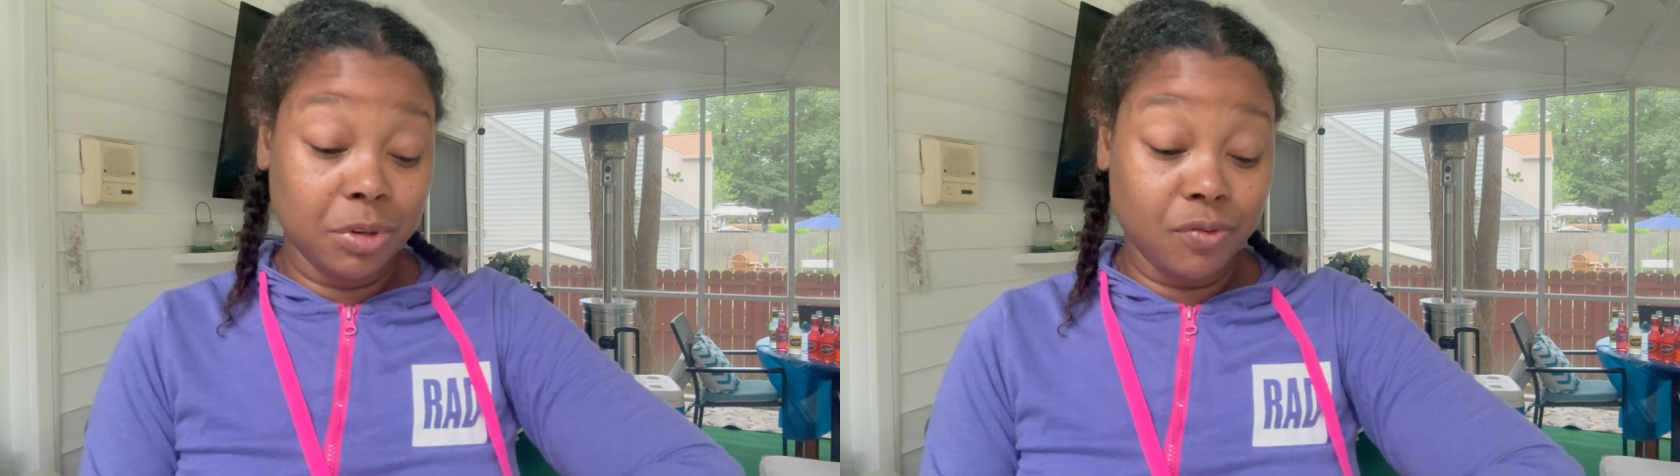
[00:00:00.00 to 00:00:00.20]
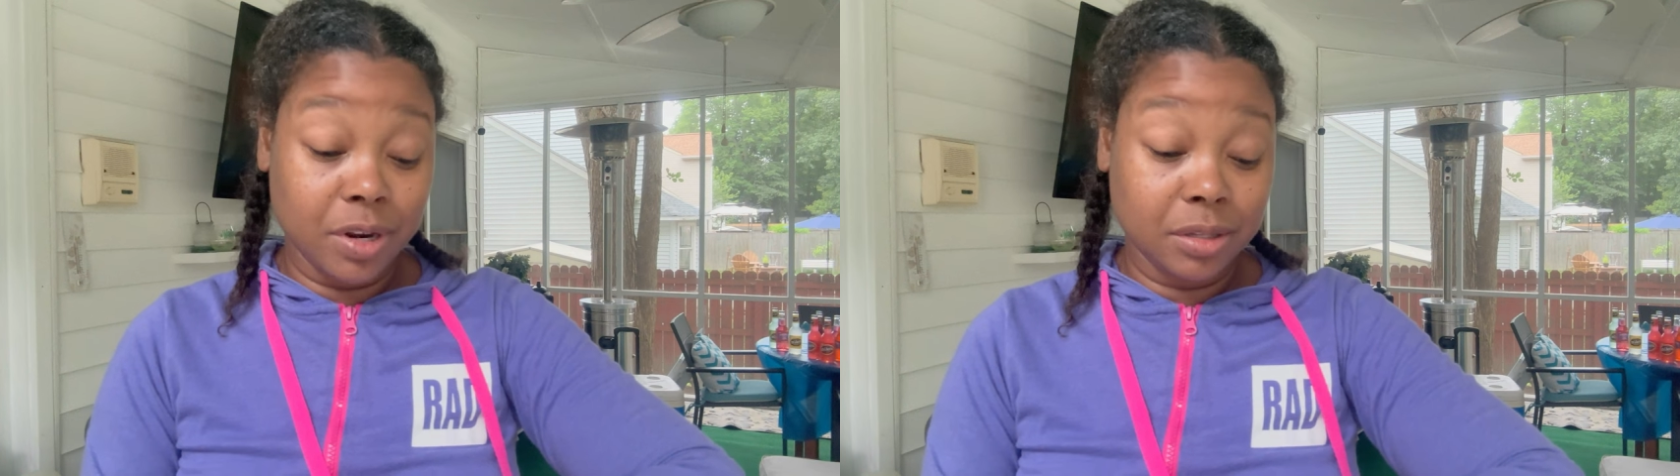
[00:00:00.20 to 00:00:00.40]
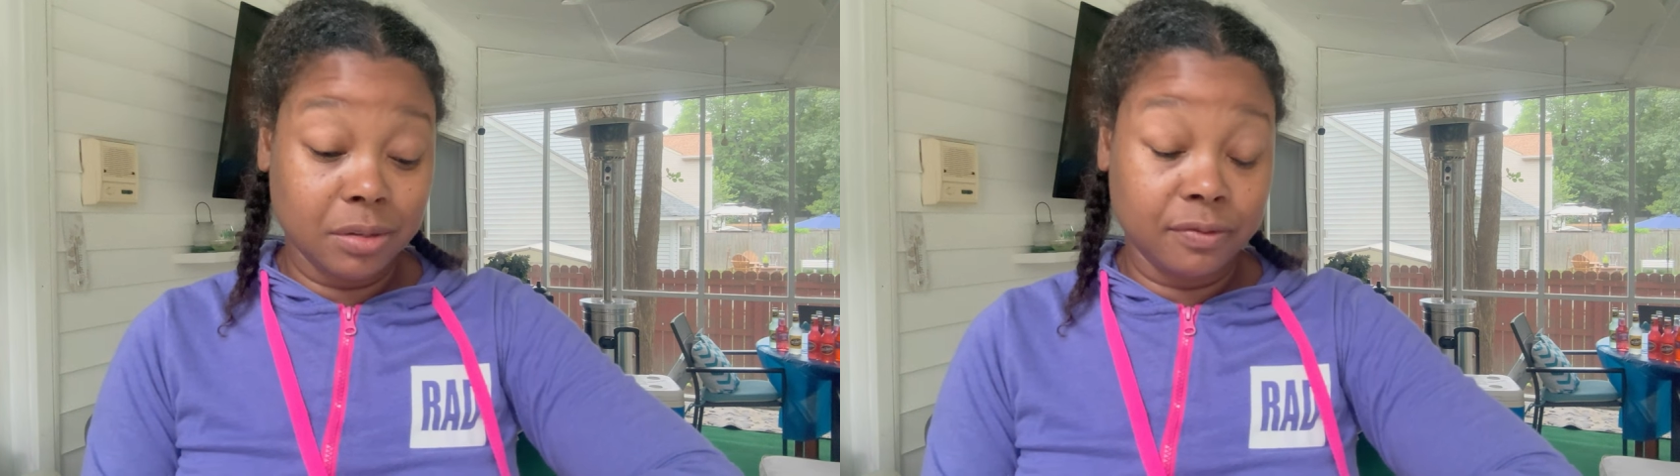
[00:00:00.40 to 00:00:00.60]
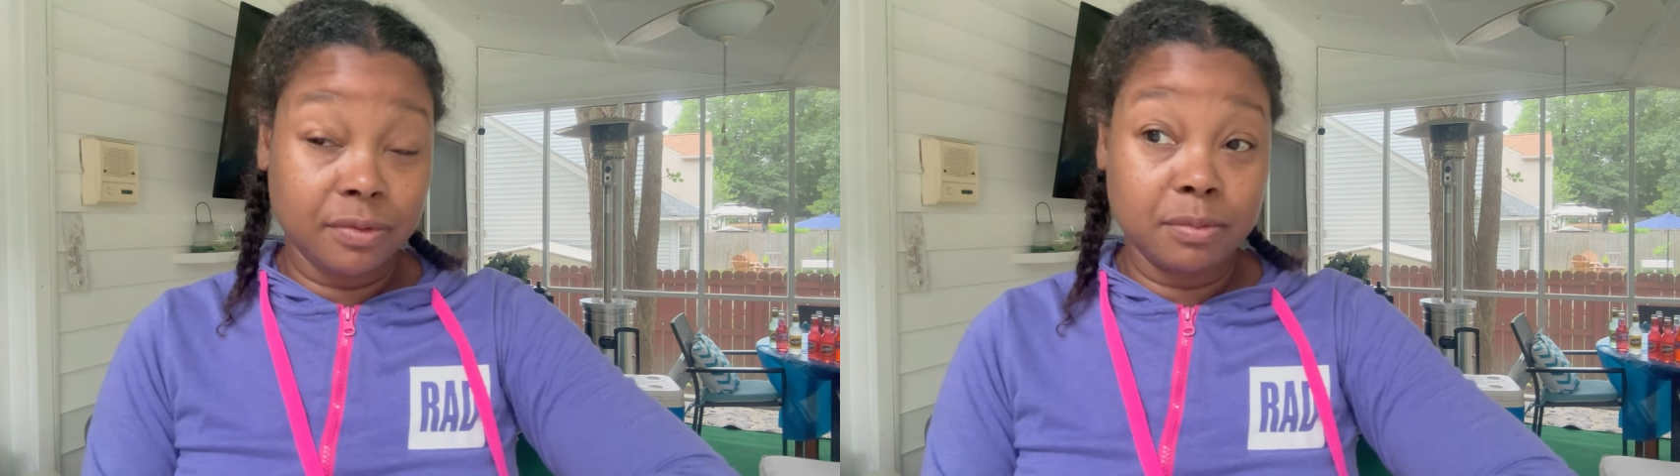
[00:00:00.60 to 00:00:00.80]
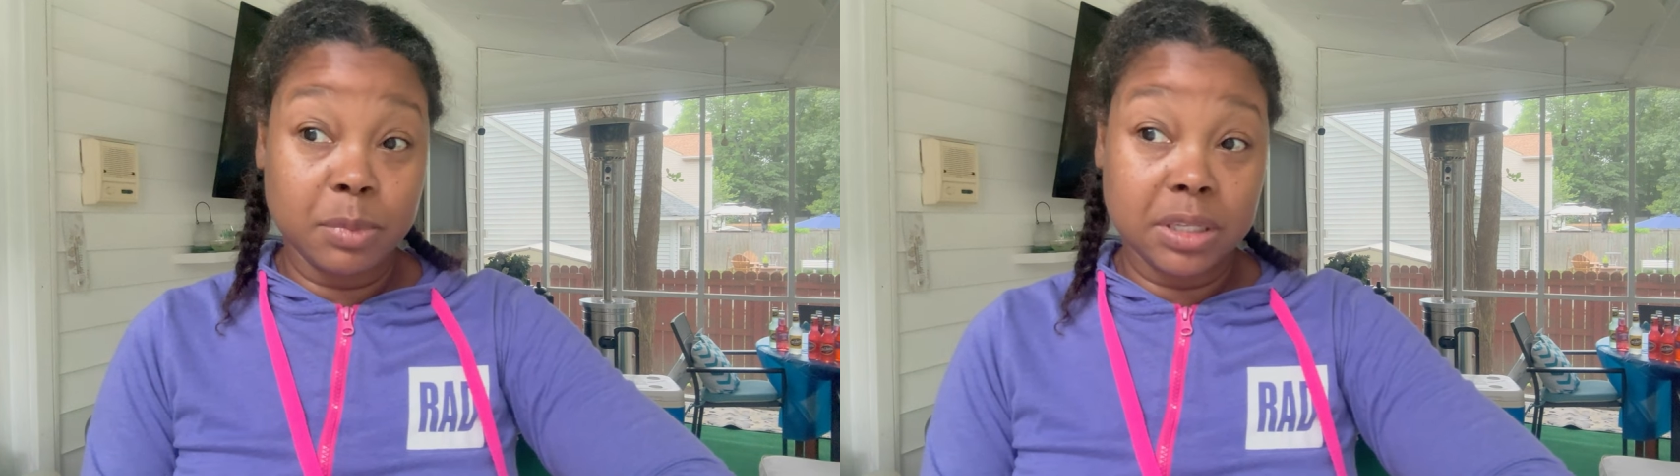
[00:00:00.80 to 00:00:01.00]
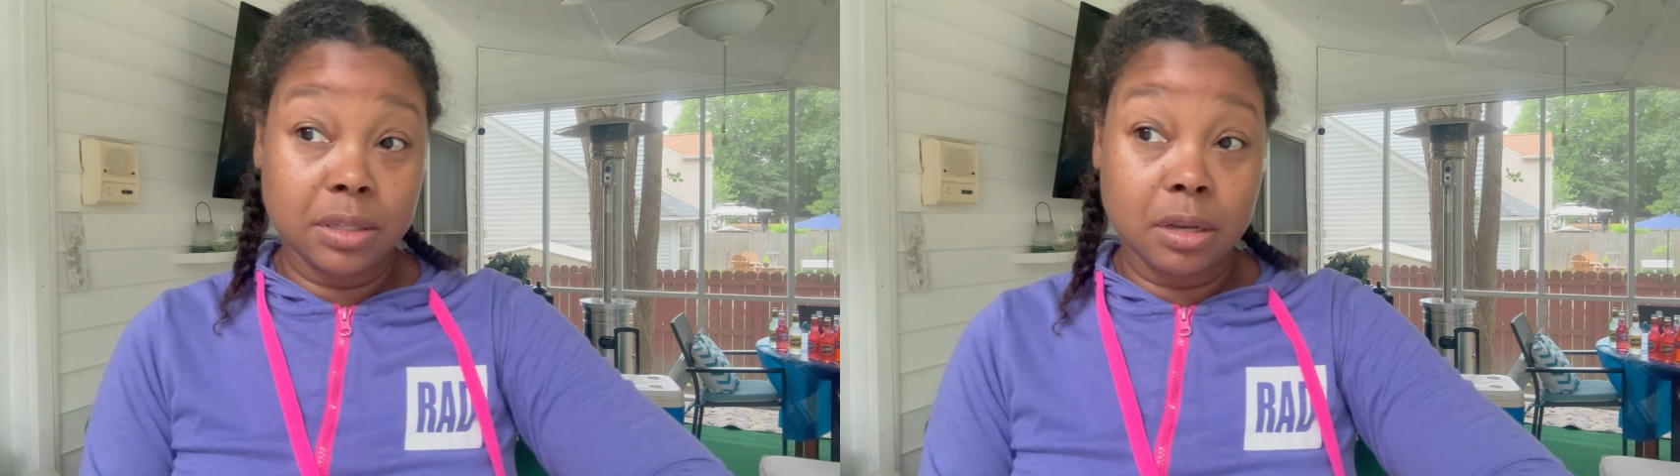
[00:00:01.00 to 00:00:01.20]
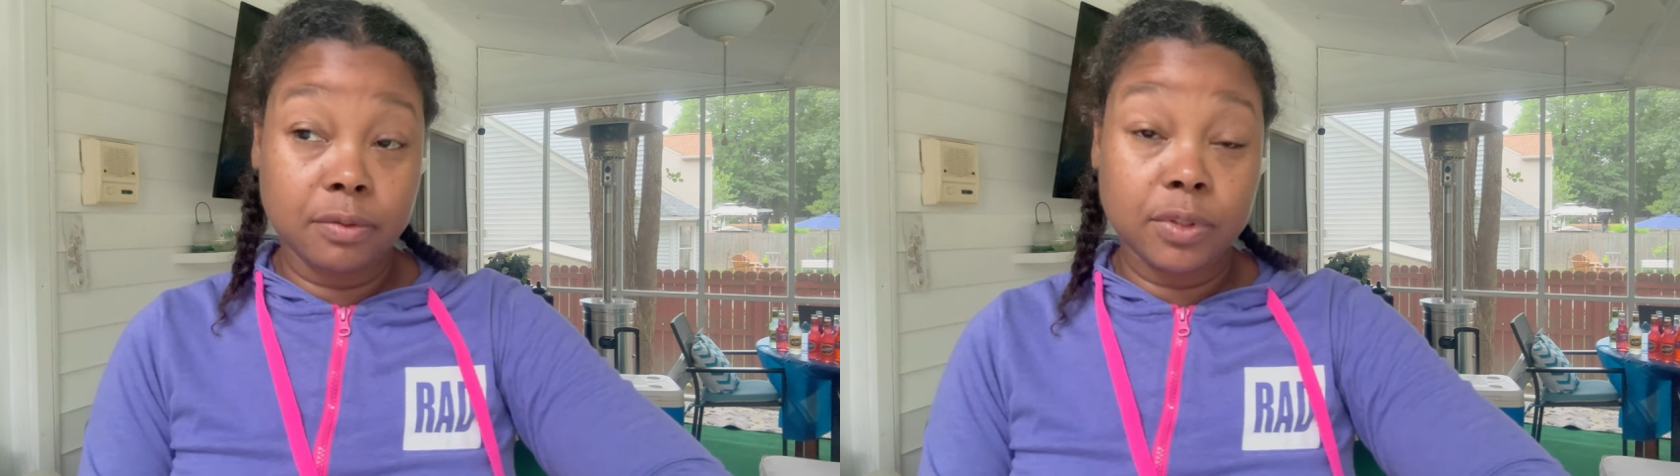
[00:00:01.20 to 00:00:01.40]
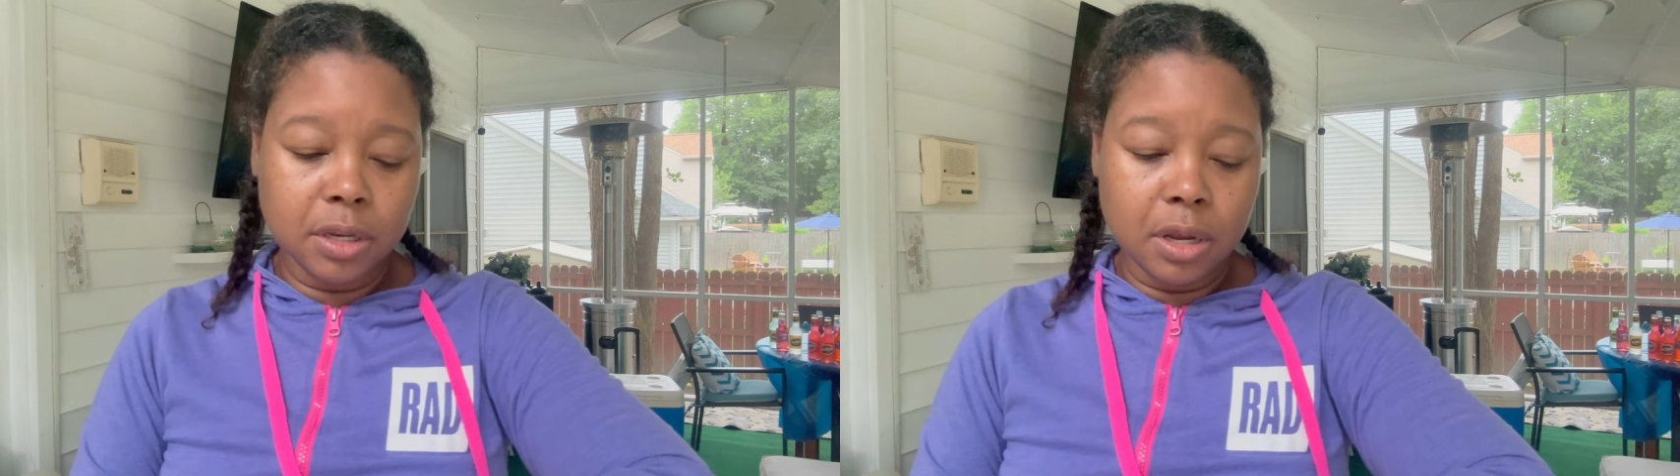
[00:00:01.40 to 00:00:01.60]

the rest of my stuff.